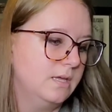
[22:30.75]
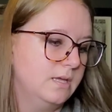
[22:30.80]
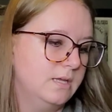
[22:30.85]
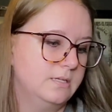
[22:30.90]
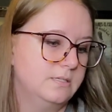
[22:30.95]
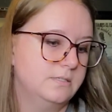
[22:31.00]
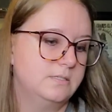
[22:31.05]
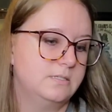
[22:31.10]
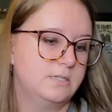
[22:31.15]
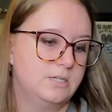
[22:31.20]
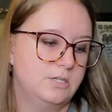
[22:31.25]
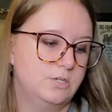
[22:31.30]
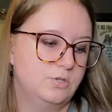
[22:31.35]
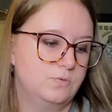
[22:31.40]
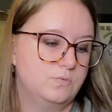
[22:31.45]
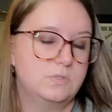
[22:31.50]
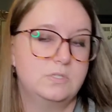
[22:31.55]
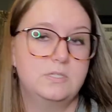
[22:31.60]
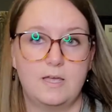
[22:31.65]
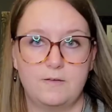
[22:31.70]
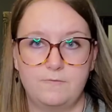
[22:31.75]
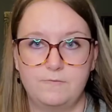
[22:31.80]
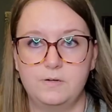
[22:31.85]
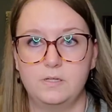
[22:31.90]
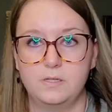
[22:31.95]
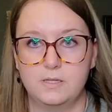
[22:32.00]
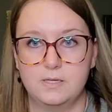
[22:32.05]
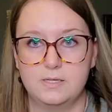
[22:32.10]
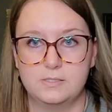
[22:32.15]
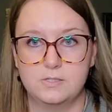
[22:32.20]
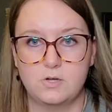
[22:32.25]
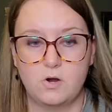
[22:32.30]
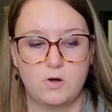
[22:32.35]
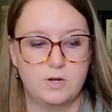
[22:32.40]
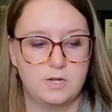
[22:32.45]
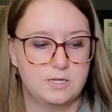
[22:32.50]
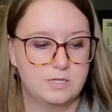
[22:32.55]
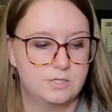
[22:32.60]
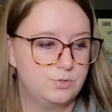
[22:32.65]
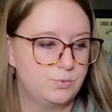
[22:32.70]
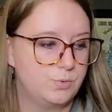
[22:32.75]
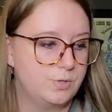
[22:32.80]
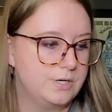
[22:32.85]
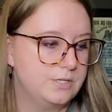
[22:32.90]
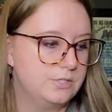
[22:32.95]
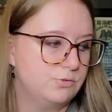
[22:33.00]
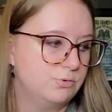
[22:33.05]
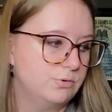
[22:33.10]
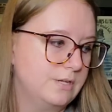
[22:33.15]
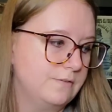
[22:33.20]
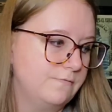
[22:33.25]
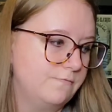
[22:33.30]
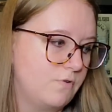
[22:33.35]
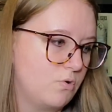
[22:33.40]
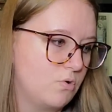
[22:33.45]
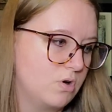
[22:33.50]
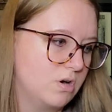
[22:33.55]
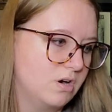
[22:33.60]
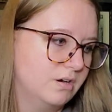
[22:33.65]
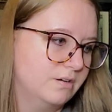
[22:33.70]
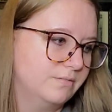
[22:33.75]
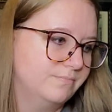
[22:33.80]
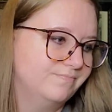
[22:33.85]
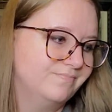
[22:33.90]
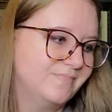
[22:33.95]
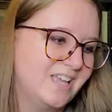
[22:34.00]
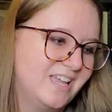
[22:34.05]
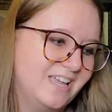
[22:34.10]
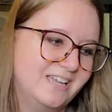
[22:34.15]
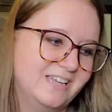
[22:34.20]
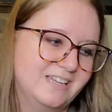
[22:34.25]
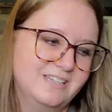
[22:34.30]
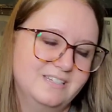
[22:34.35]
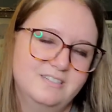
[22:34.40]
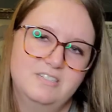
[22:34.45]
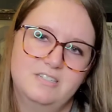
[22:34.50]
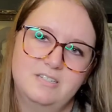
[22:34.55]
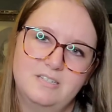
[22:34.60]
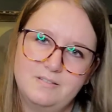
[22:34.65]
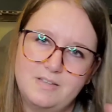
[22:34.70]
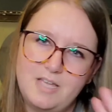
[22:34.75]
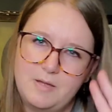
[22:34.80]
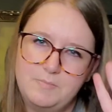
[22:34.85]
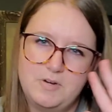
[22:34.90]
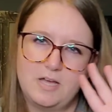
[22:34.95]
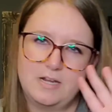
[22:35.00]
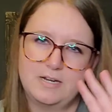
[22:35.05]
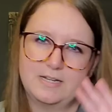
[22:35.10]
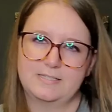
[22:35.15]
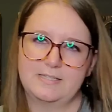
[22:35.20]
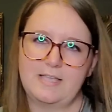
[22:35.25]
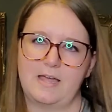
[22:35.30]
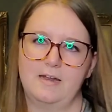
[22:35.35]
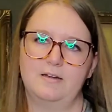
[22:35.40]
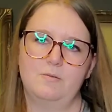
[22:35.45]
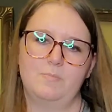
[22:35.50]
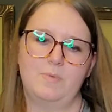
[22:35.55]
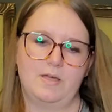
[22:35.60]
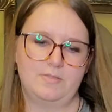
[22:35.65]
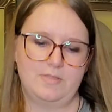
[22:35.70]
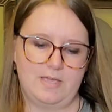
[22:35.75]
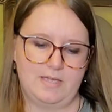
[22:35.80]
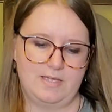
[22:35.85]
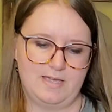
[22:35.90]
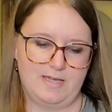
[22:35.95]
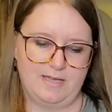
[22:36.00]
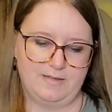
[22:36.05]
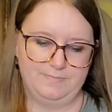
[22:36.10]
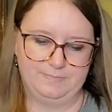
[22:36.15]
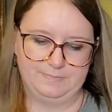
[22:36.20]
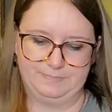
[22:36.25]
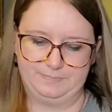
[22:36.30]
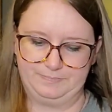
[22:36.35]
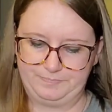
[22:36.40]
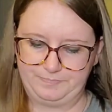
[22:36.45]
into definitely starting in 2024 and I'm not excited about that yet.